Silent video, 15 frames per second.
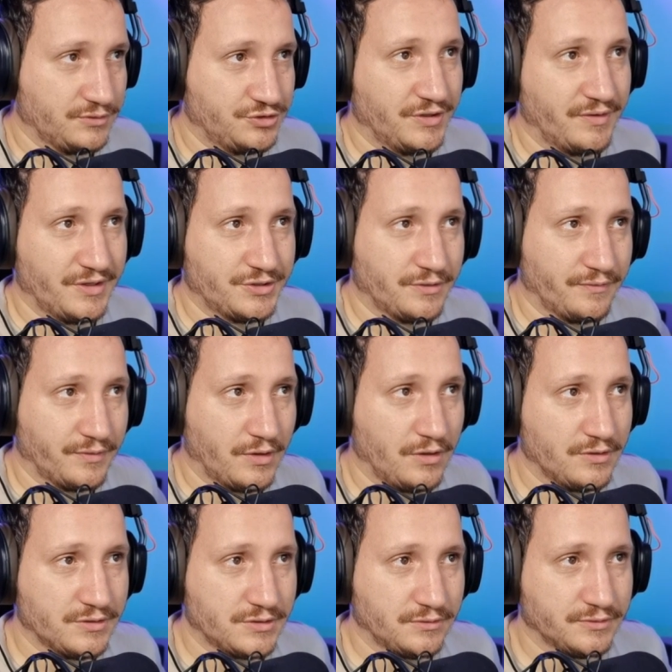generation of
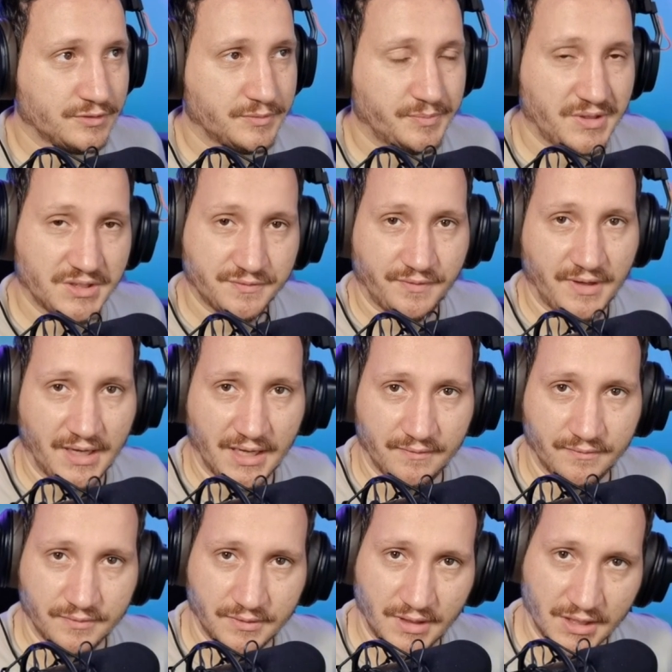consoles,
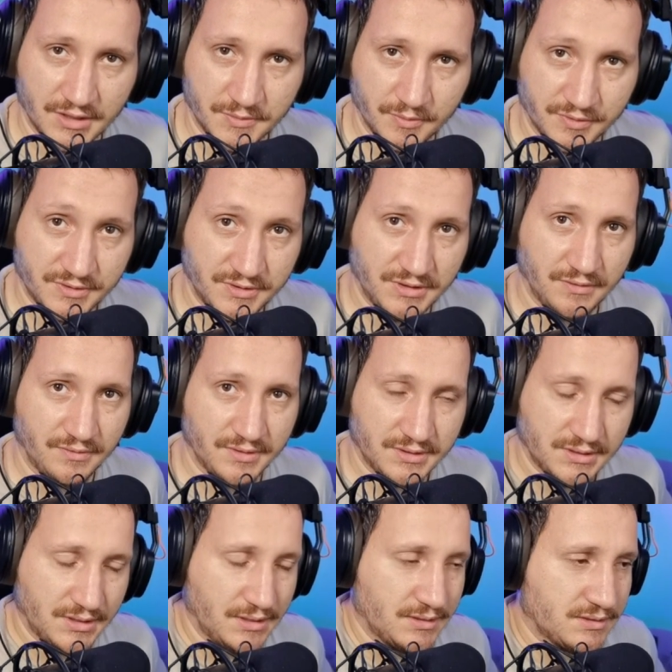PS5, Xbox
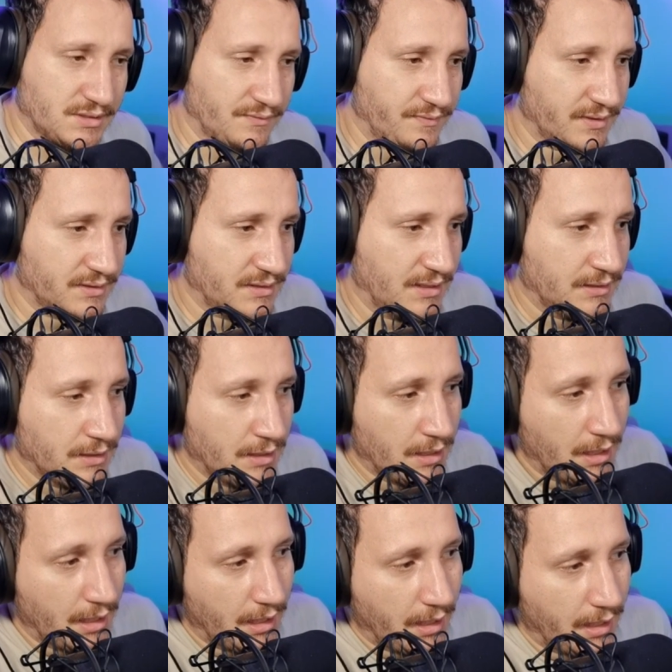Series, and stuff like
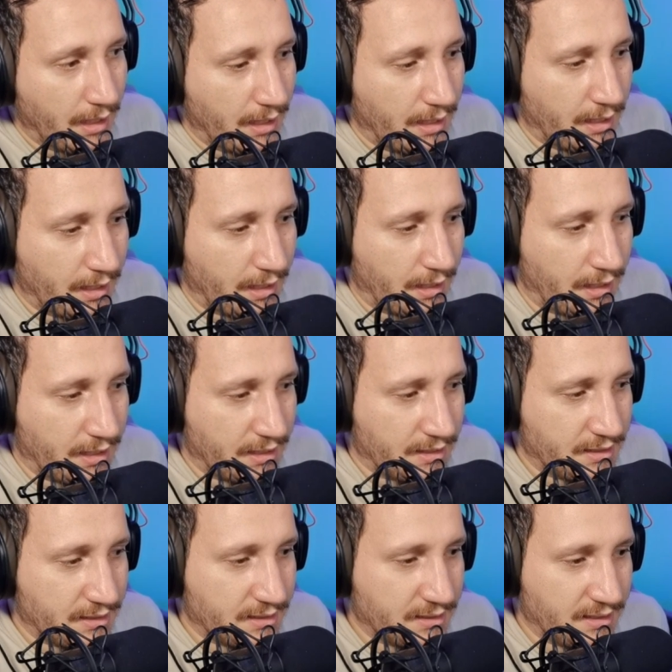that,
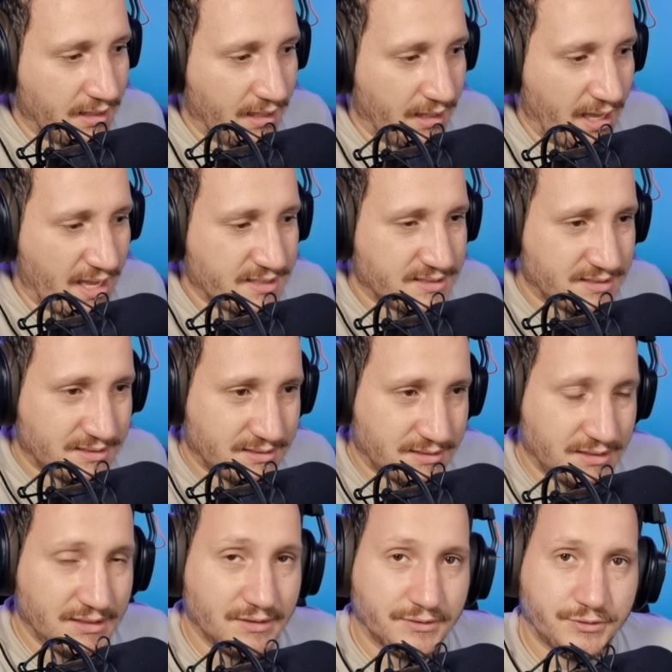has
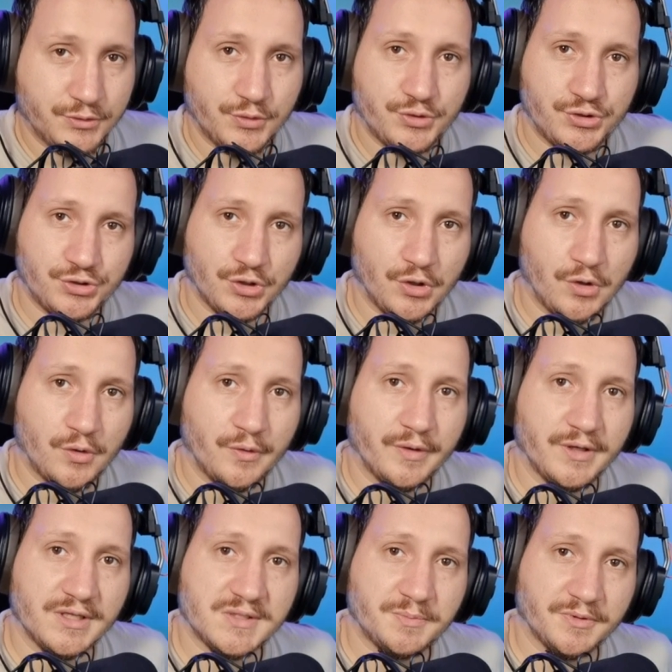still to
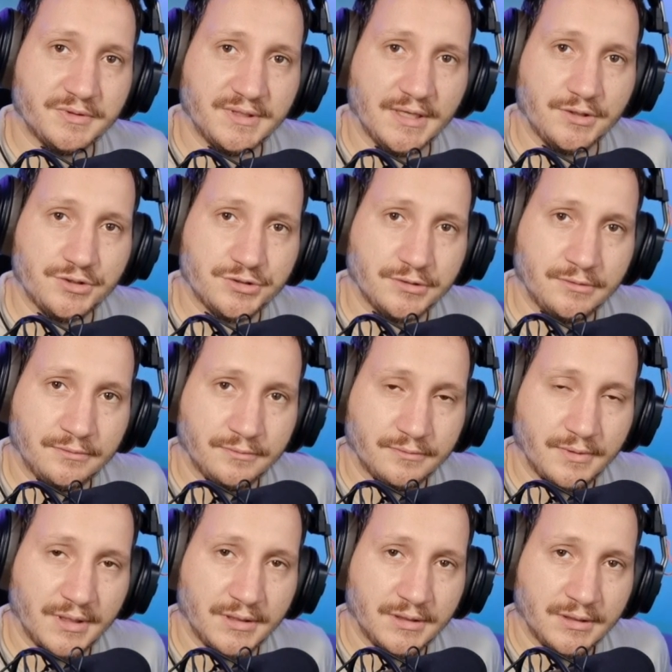show its potential,
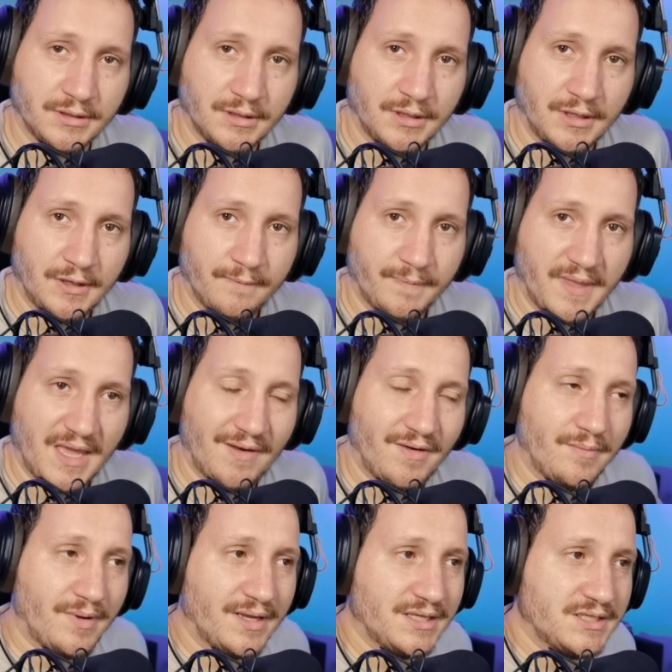right?
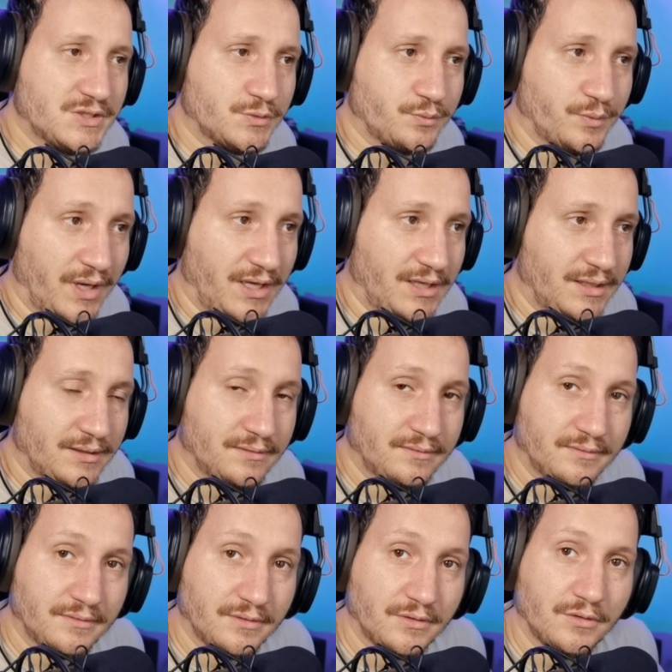Everybody's
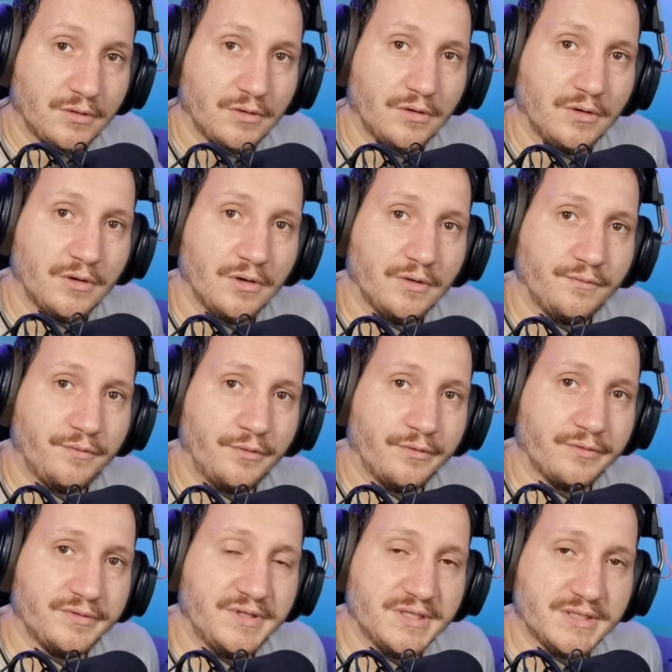waiting
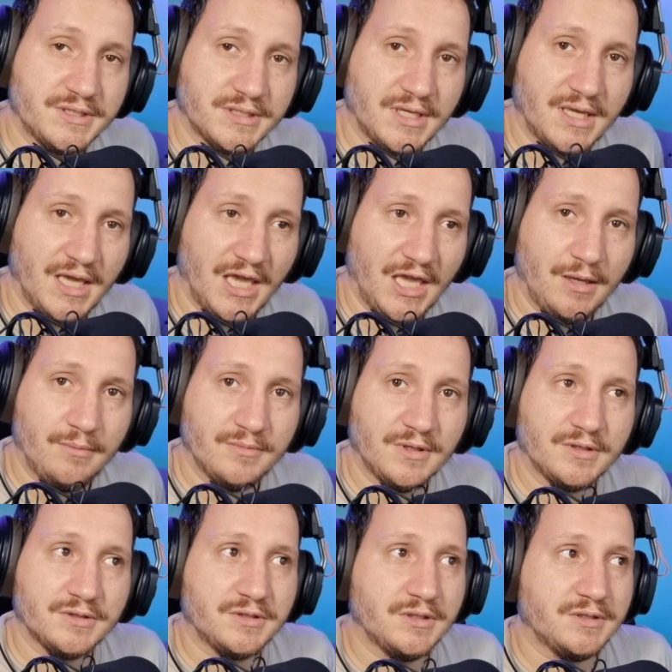for this game
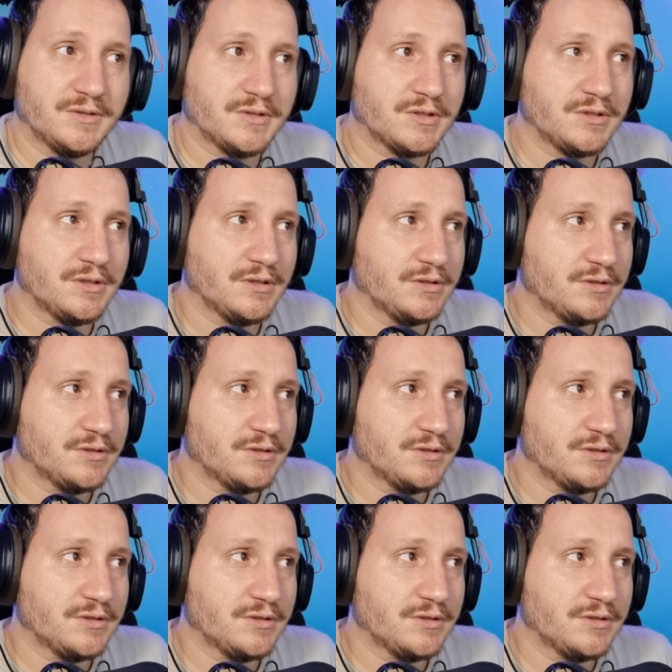that is